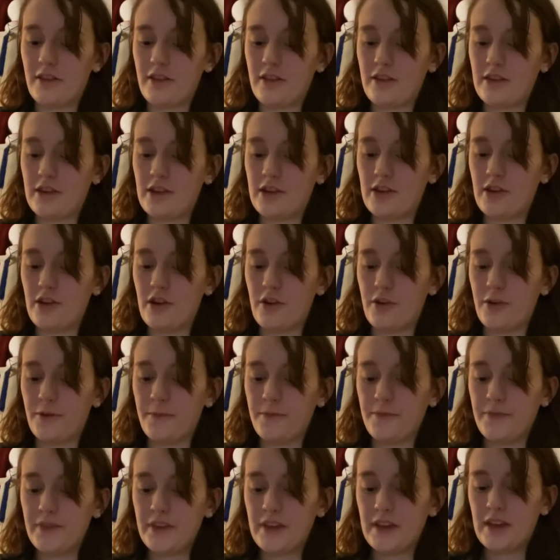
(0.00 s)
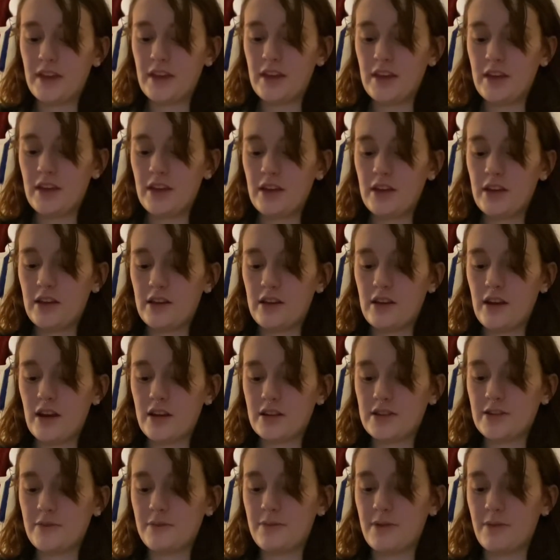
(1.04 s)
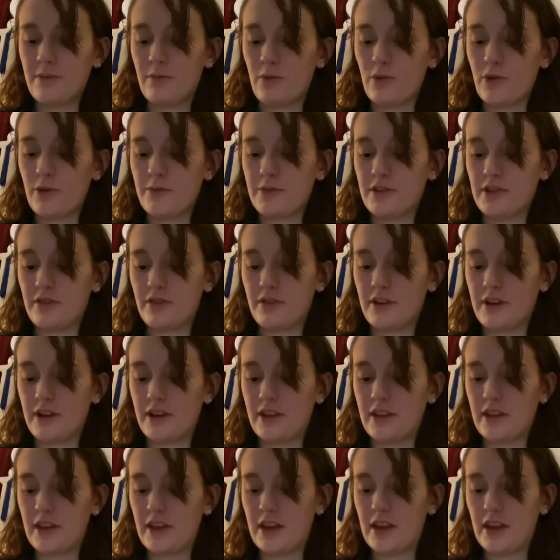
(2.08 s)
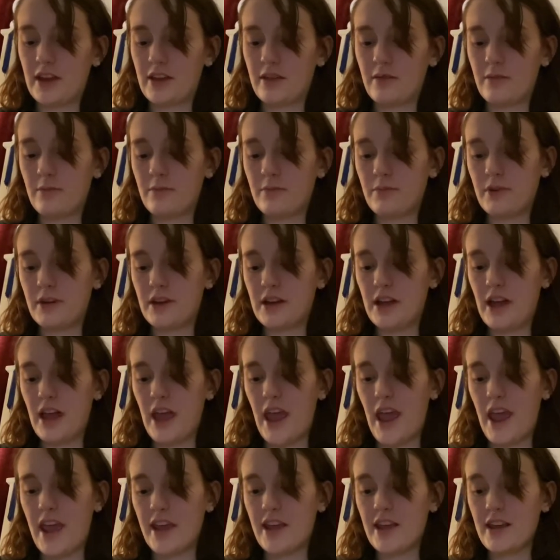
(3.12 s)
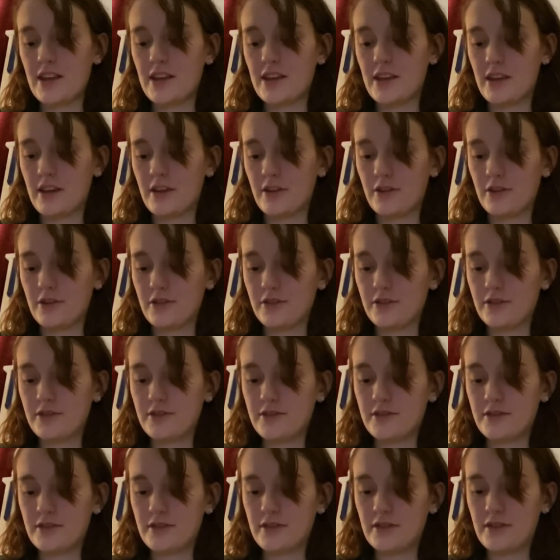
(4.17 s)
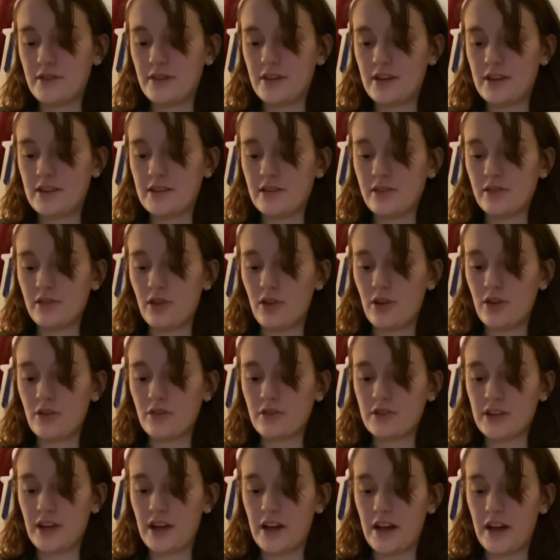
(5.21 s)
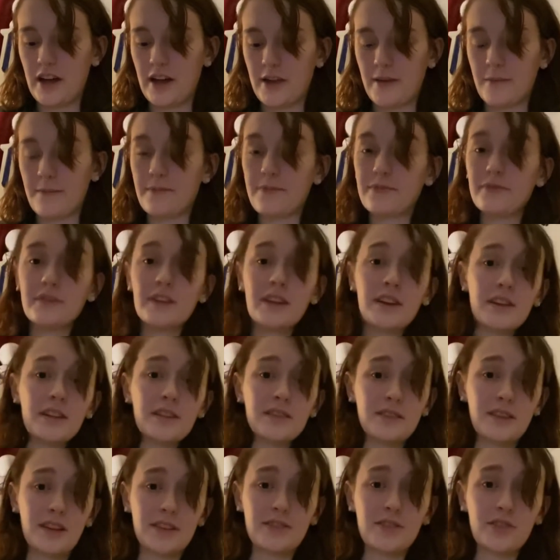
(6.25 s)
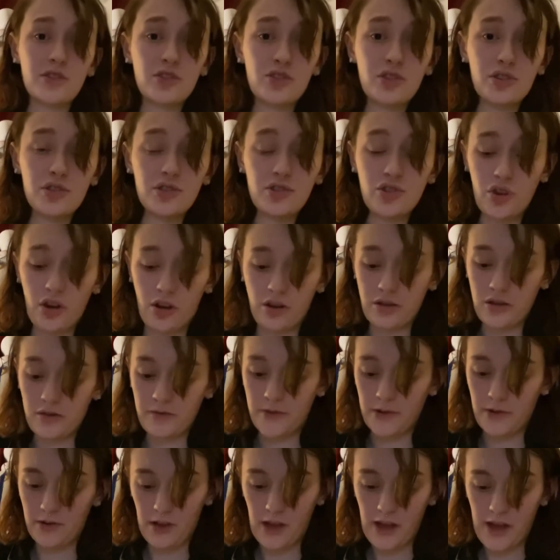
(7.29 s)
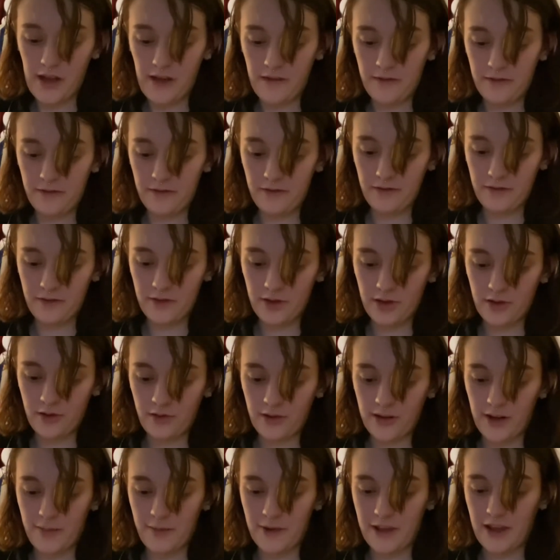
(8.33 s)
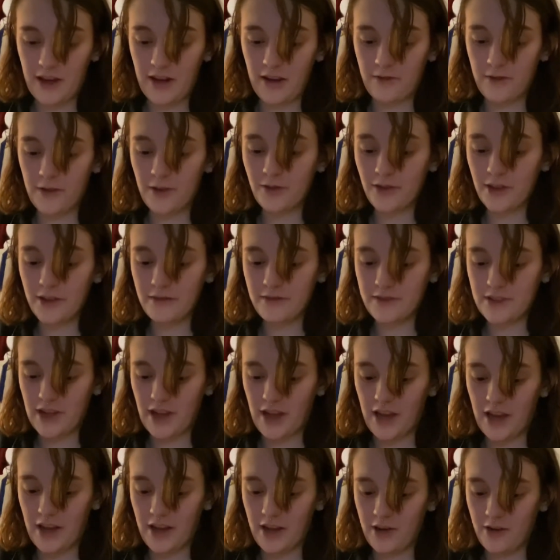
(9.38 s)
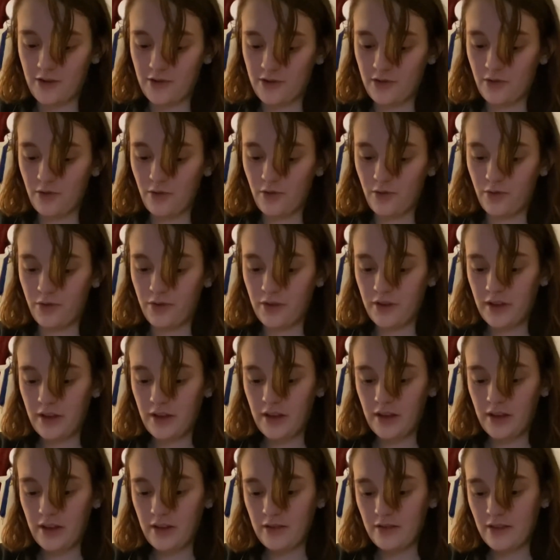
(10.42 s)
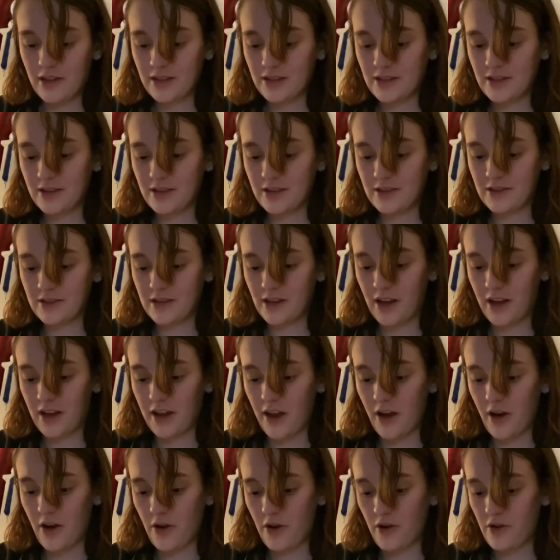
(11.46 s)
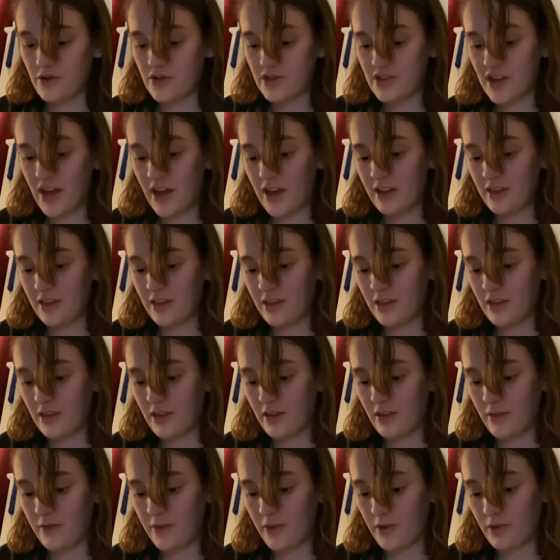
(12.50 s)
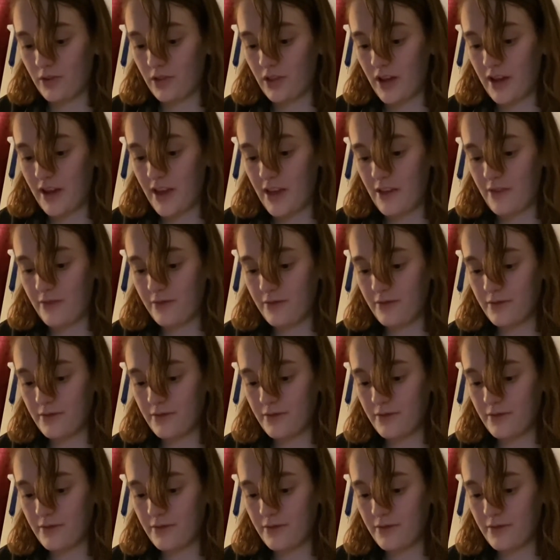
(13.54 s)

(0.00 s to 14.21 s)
you know, not to be morbid or anything, but 8 years is a long time. That's a good chunk of your life. You know what I mean? If you live to 80 years old, that's an entire 10th of your life.